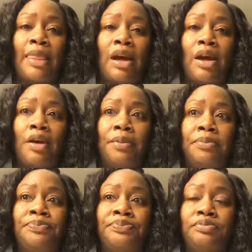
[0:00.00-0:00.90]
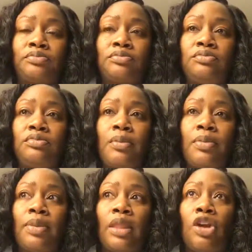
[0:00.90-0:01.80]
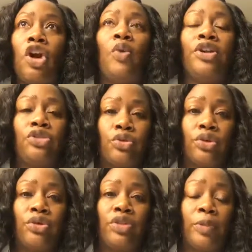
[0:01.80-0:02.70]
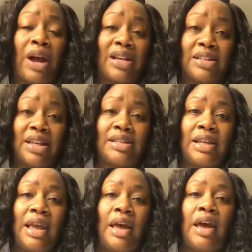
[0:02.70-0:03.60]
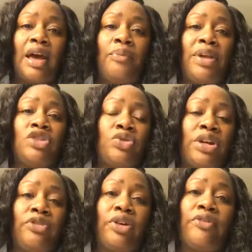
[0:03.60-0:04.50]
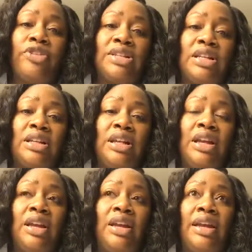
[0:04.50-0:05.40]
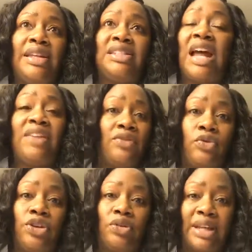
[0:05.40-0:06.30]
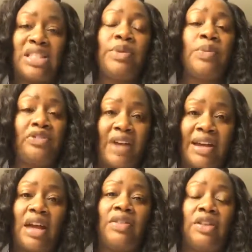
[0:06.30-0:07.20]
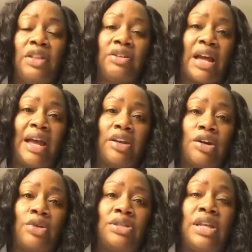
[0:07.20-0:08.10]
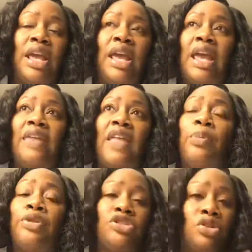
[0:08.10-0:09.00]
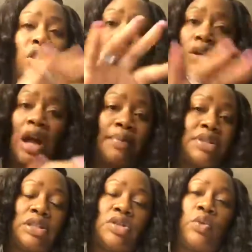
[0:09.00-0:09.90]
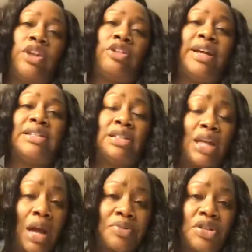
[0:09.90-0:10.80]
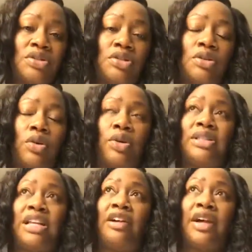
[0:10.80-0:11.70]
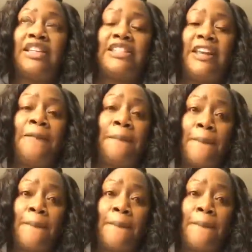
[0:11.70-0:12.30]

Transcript: going through the process of being treated for infertility is not even for you. Like, some people find out that they're diagnosed and they pursue other options, whether it's adoption or surrogacy,